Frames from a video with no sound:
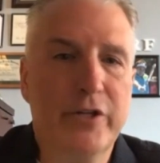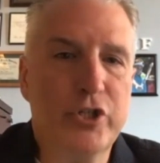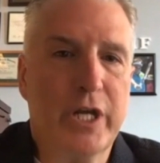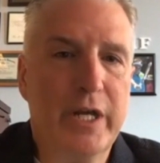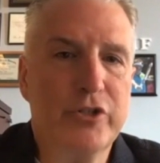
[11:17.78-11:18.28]

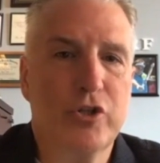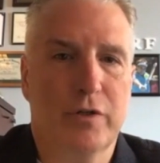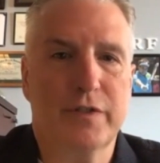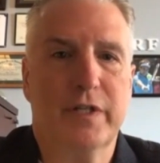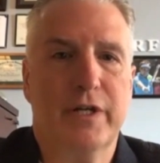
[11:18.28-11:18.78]

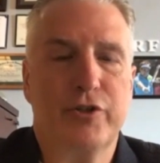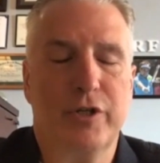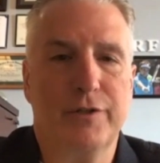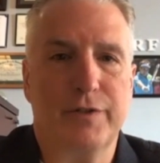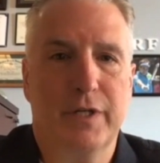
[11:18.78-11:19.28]
educational
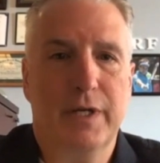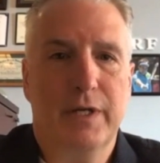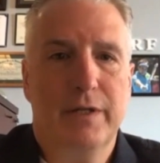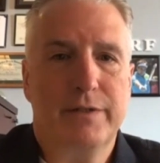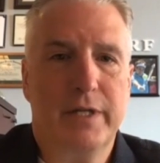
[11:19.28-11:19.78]
sessions
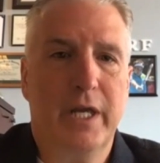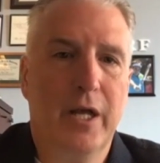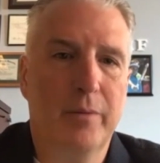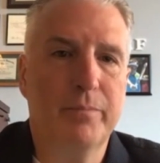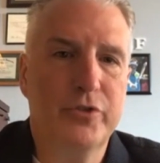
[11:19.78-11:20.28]
to
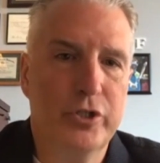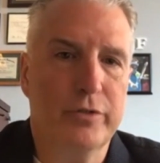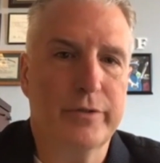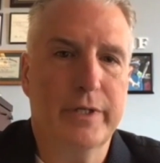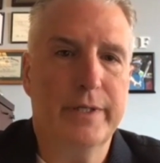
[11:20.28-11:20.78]
help
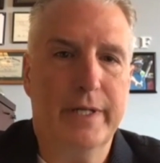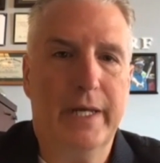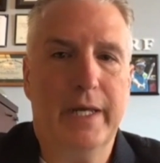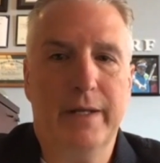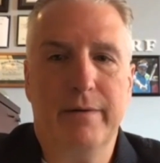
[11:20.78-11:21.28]
children
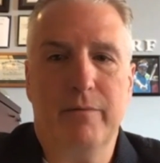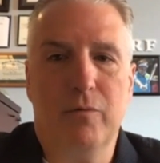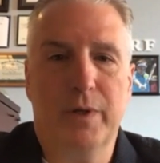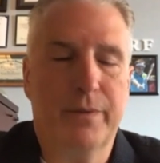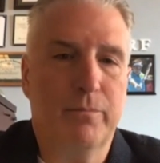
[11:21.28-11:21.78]
and
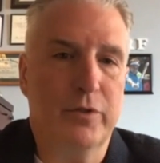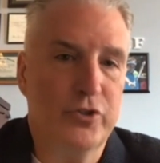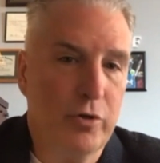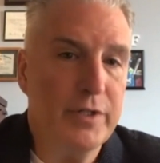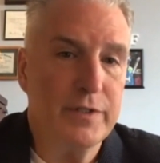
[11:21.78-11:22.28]
with
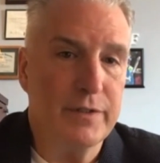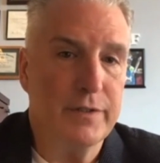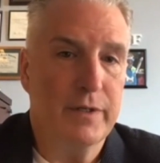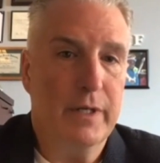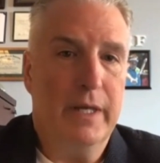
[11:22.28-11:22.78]

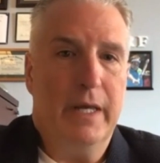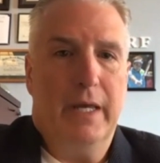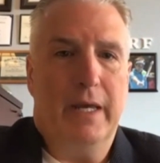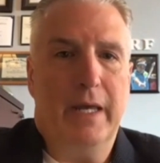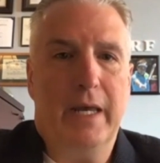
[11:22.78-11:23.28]
choices.
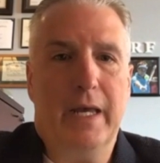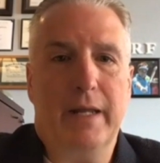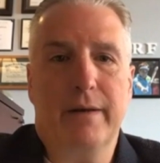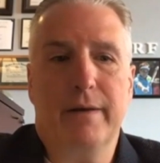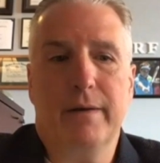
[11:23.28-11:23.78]

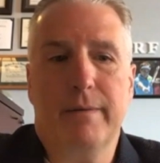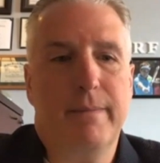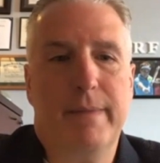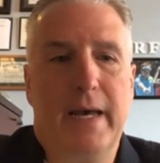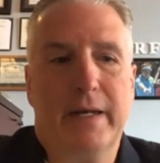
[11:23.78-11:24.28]
And
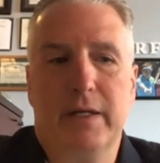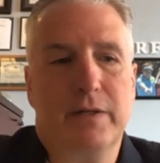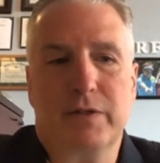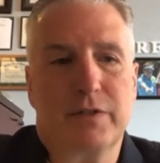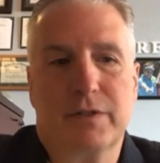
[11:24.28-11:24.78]

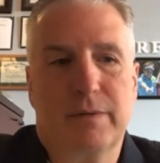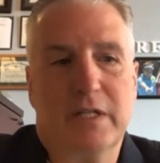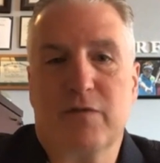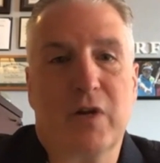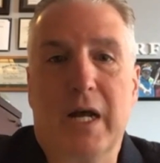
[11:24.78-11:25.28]

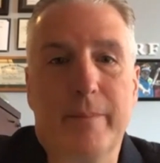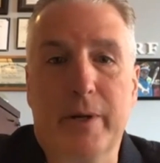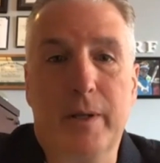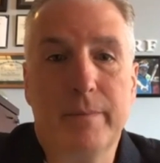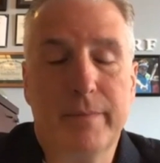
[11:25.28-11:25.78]
that's
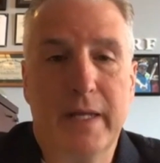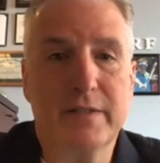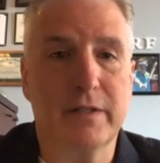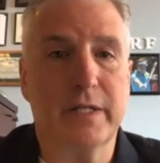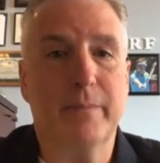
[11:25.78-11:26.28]
phenomenal.
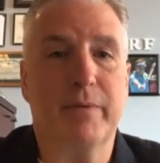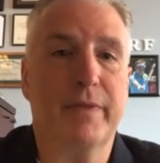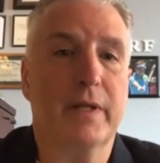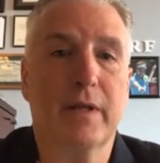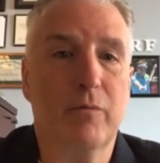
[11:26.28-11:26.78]
That's the type of
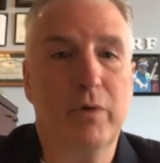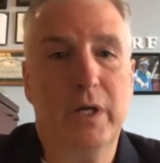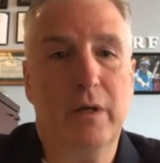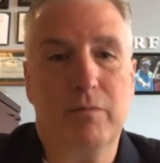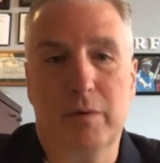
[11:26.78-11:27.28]
thing that
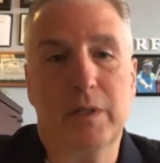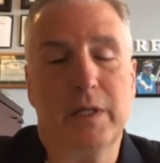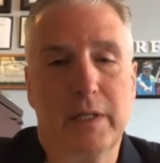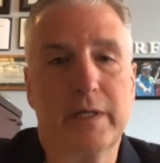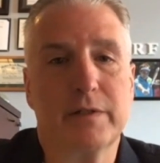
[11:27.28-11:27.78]
we
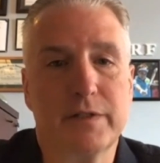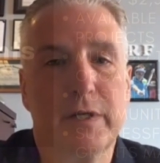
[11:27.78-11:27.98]
really like to